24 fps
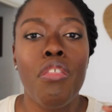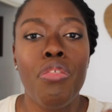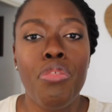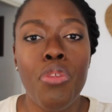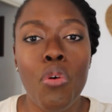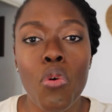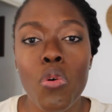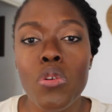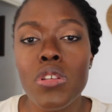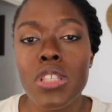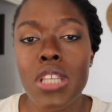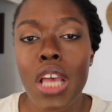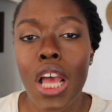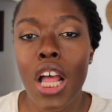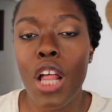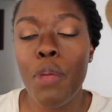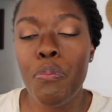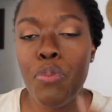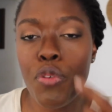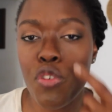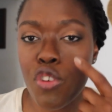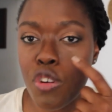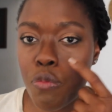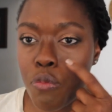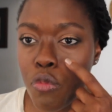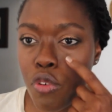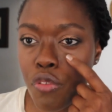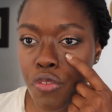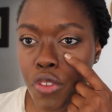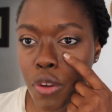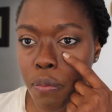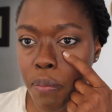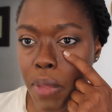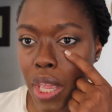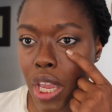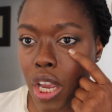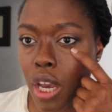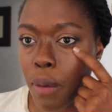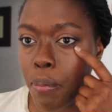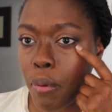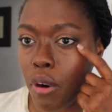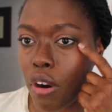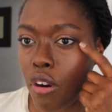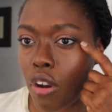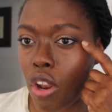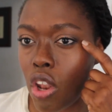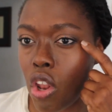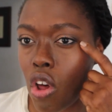Those help you remove the makeup
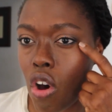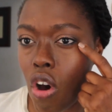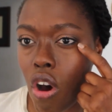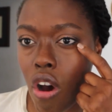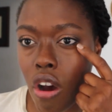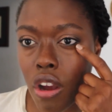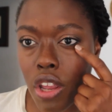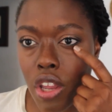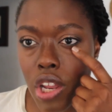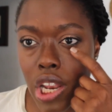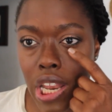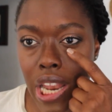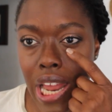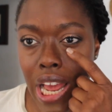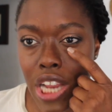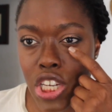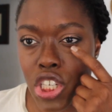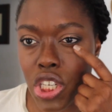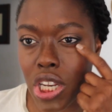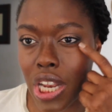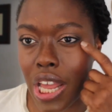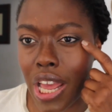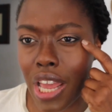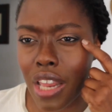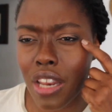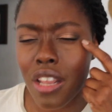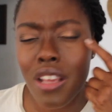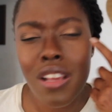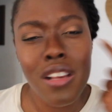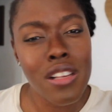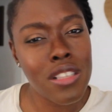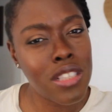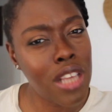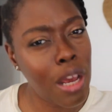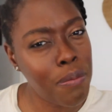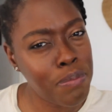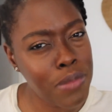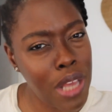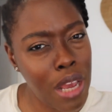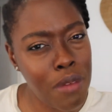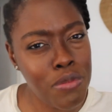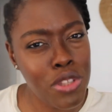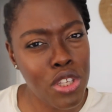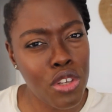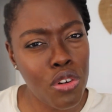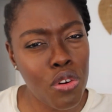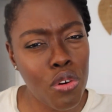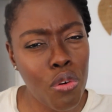along your lash line.
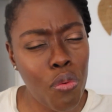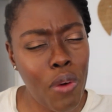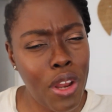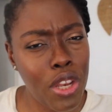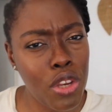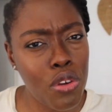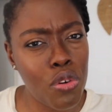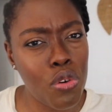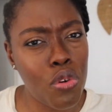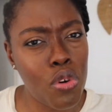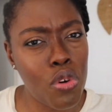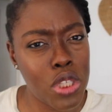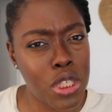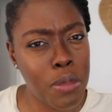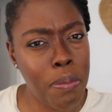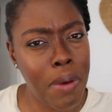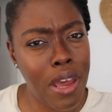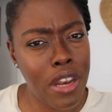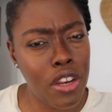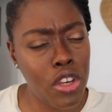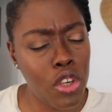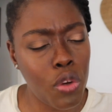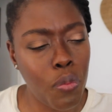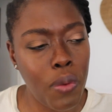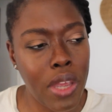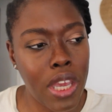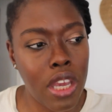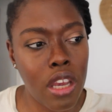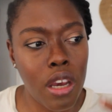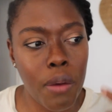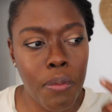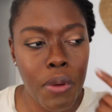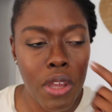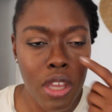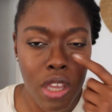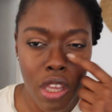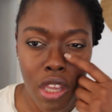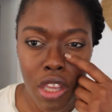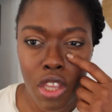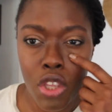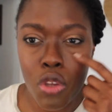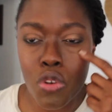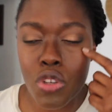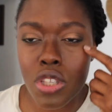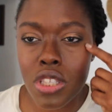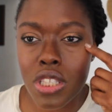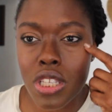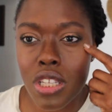Sometimes, you know, when you to bed and you wake up,
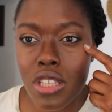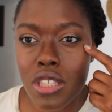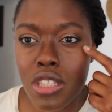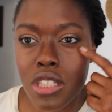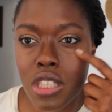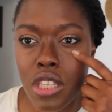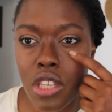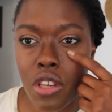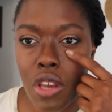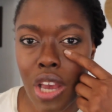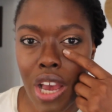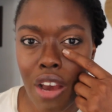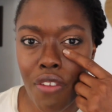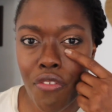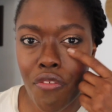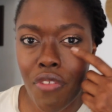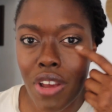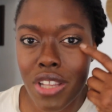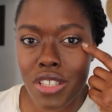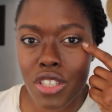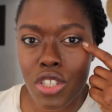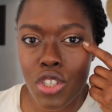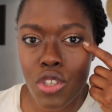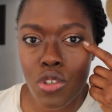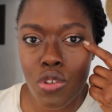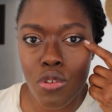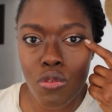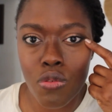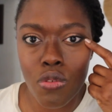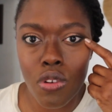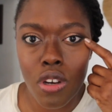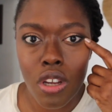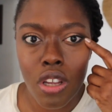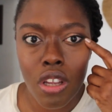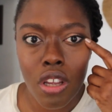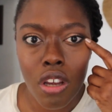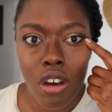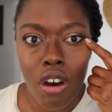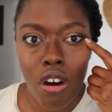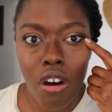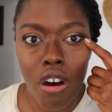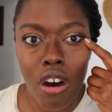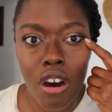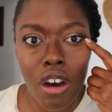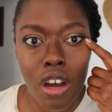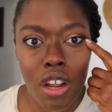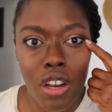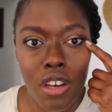you still see you have residue
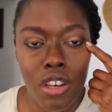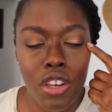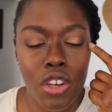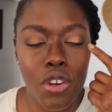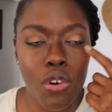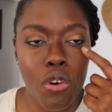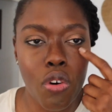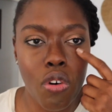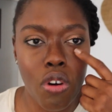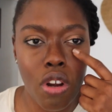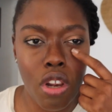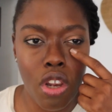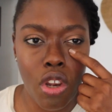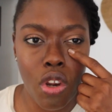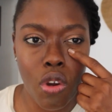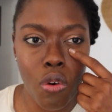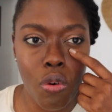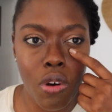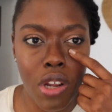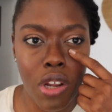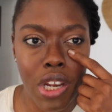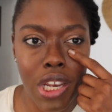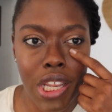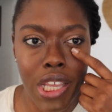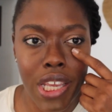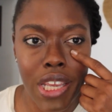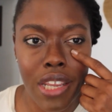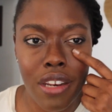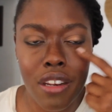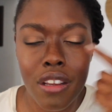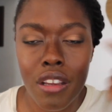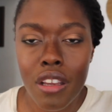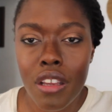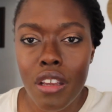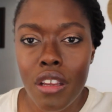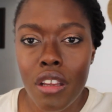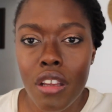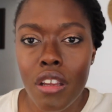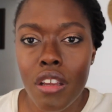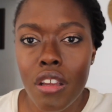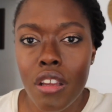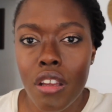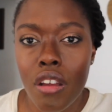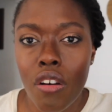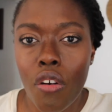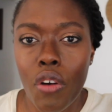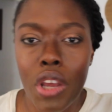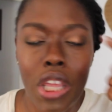on your lower lid
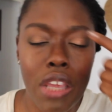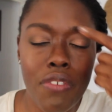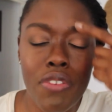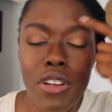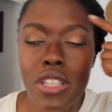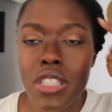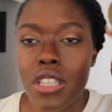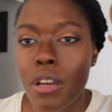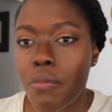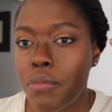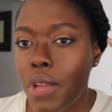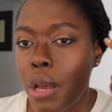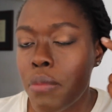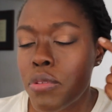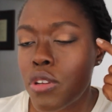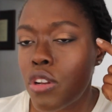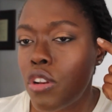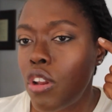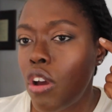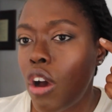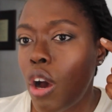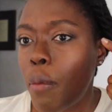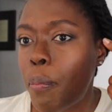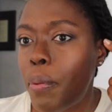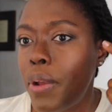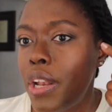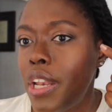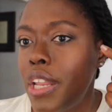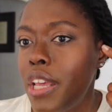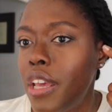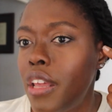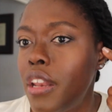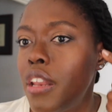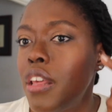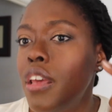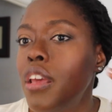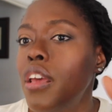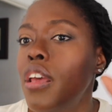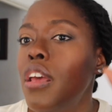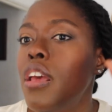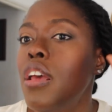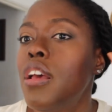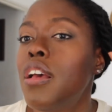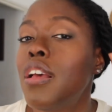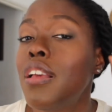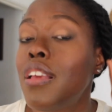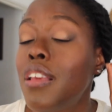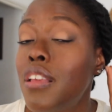or even sometimes on your upper lid,
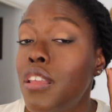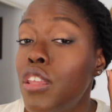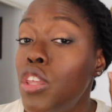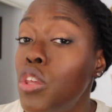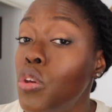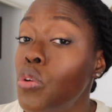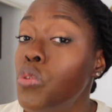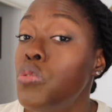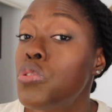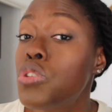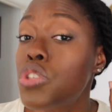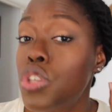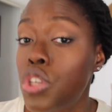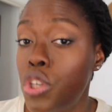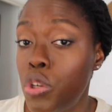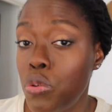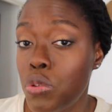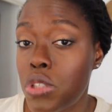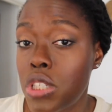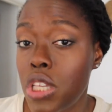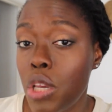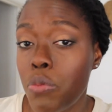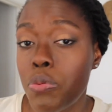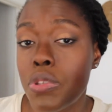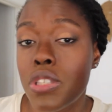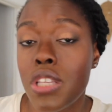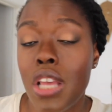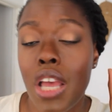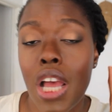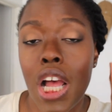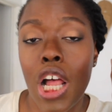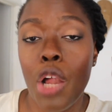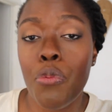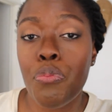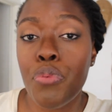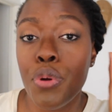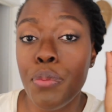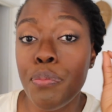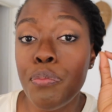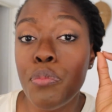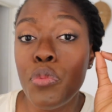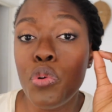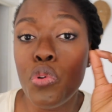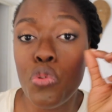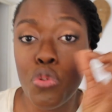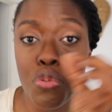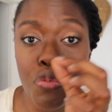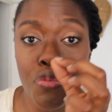use Q-tips to help
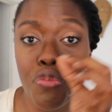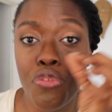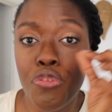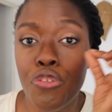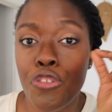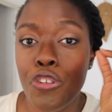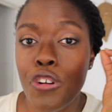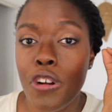remove